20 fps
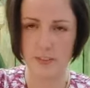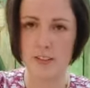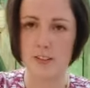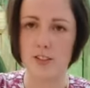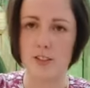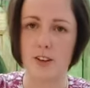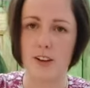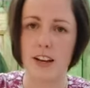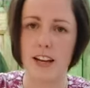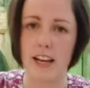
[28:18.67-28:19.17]

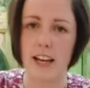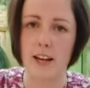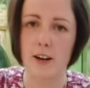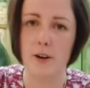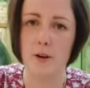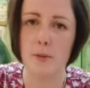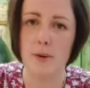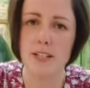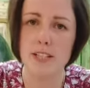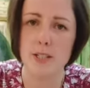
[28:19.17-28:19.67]
So how
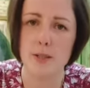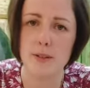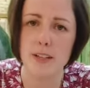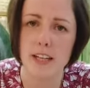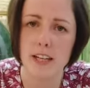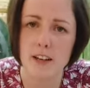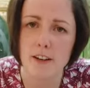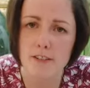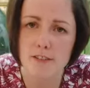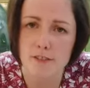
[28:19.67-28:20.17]
are we
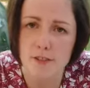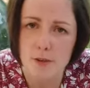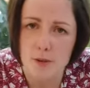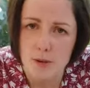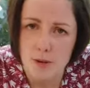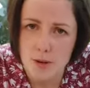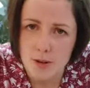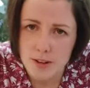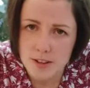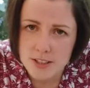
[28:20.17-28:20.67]
doing
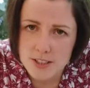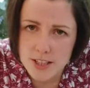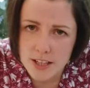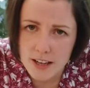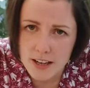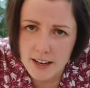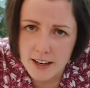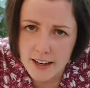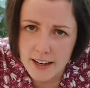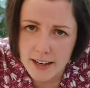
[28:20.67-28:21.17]
for
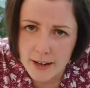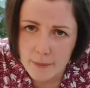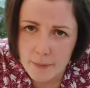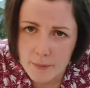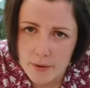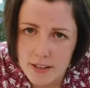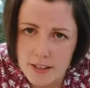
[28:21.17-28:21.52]
time?